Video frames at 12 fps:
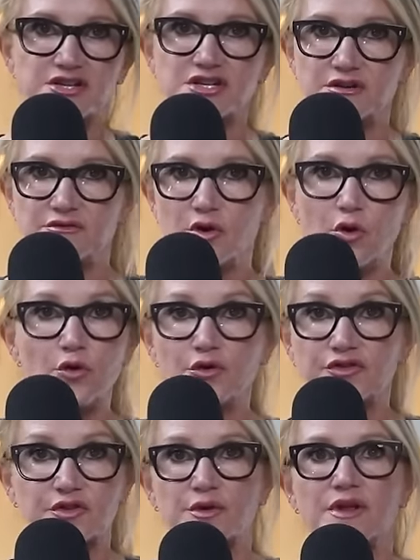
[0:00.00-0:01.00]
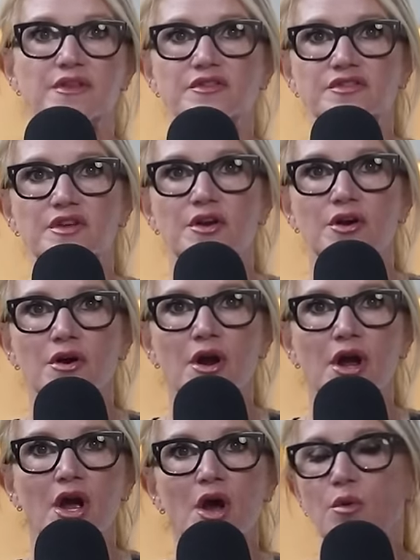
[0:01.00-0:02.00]
and achieve goals during this year,
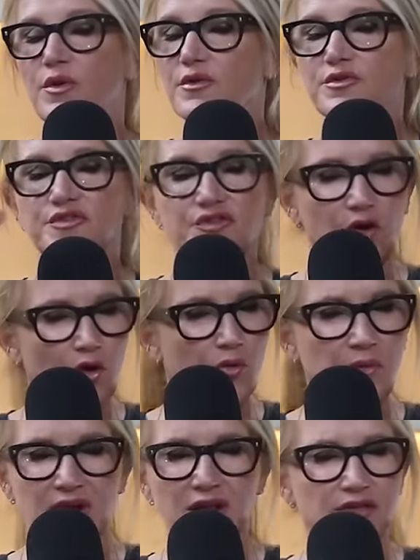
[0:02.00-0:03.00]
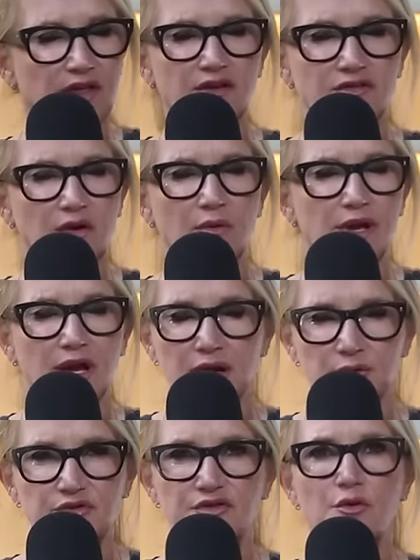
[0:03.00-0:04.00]
where there's so many things going
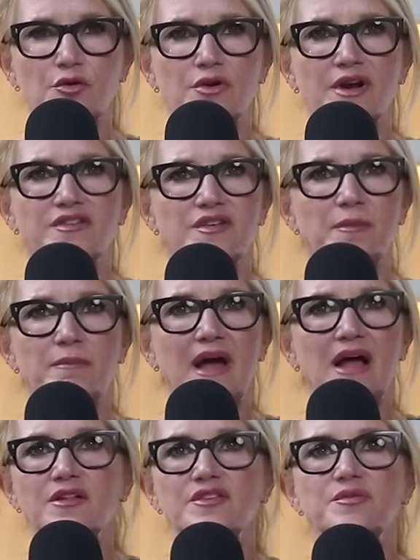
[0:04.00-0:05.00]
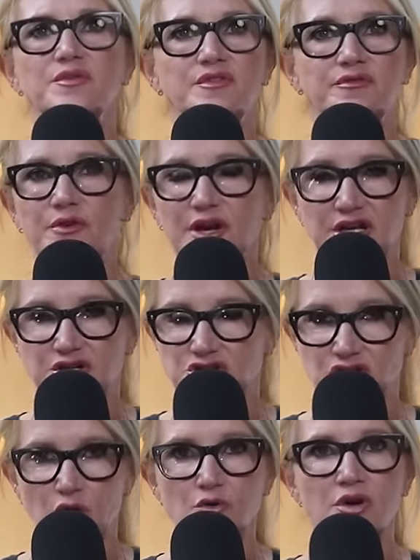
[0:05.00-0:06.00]
on. It was so crazy. Balance was a freaking
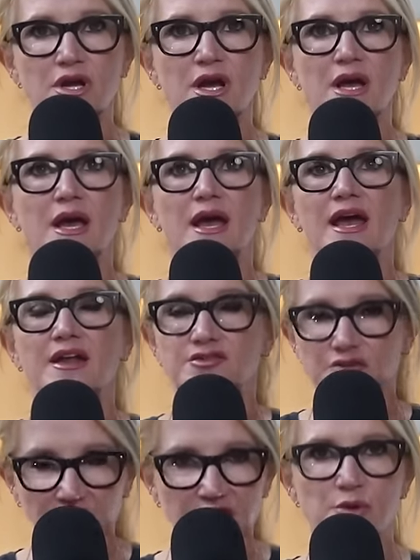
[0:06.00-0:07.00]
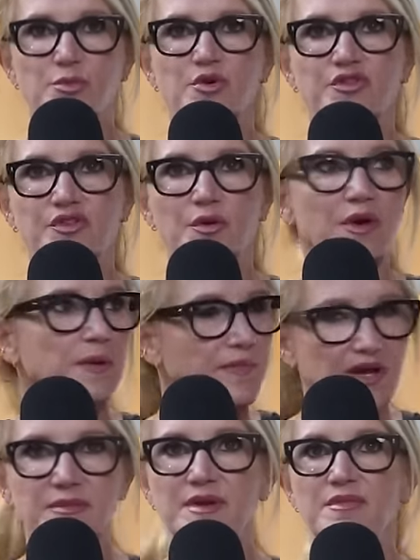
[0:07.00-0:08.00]
joke, and trying to pursue it
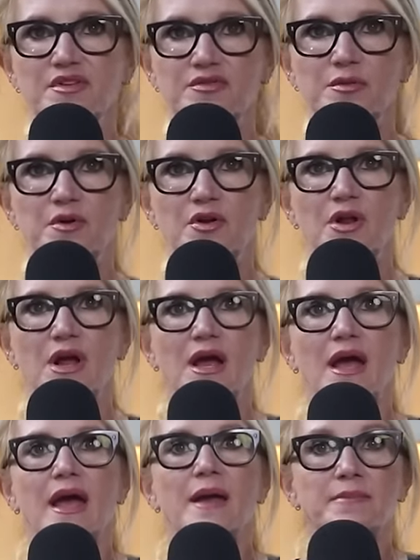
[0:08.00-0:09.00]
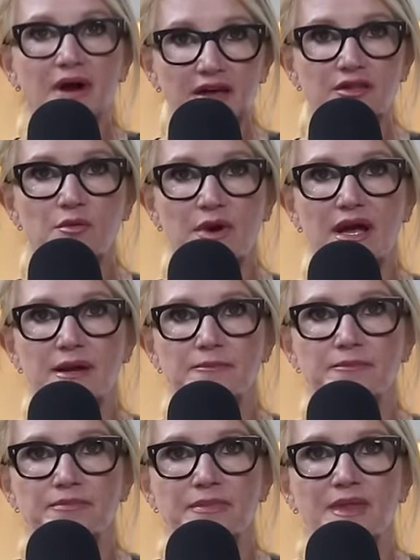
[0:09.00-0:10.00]
made me miserable. And by the way,